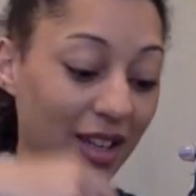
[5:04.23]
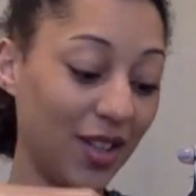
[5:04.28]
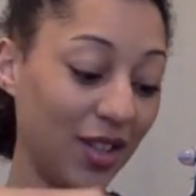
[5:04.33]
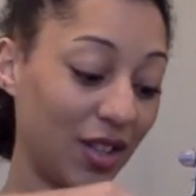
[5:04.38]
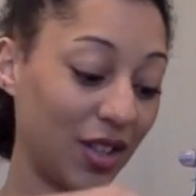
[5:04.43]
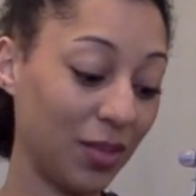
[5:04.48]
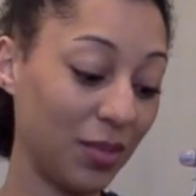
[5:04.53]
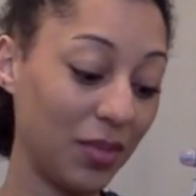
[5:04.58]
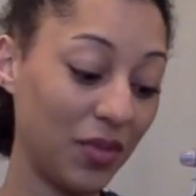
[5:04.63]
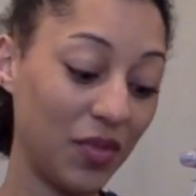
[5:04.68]

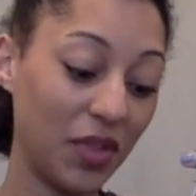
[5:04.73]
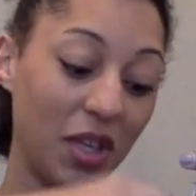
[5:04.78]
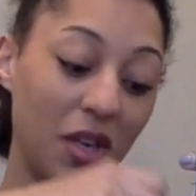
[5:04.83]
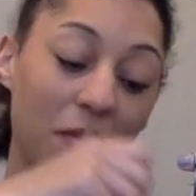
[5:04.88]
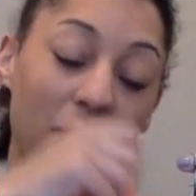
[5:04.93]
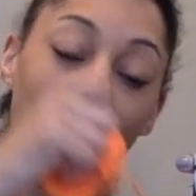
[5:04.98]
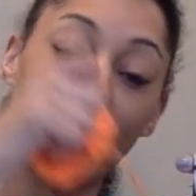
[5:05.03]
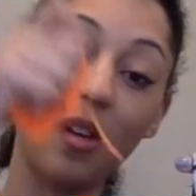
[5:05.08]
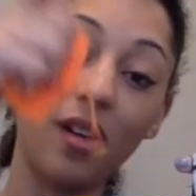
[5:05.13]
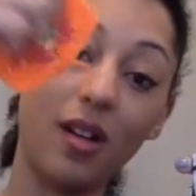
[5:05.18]
Some of
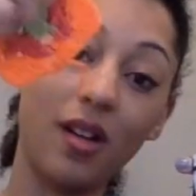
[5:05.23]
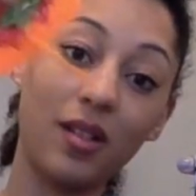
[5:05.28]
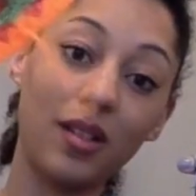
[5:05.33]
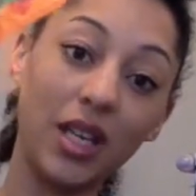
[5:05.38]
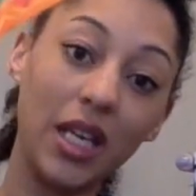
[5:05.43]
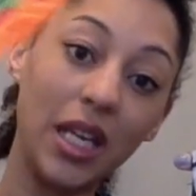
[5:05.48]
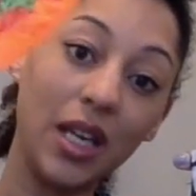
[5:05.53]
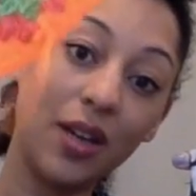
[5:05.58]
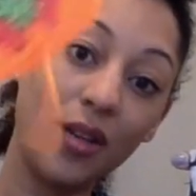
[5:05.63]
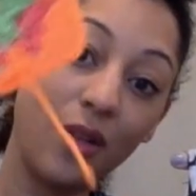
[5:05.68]
them are
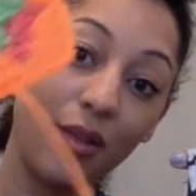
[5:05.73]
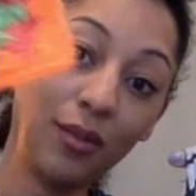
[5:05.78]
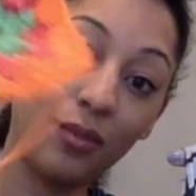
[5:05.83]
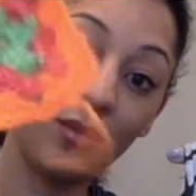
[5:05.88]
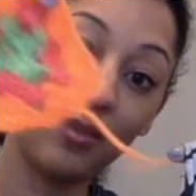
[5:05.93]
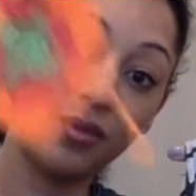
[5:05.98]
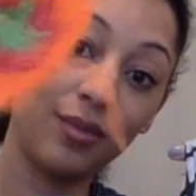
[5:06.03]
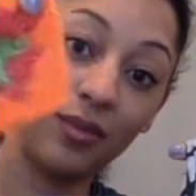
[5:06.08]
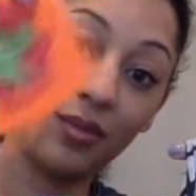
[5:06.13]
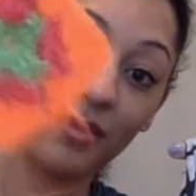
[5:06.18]
neon.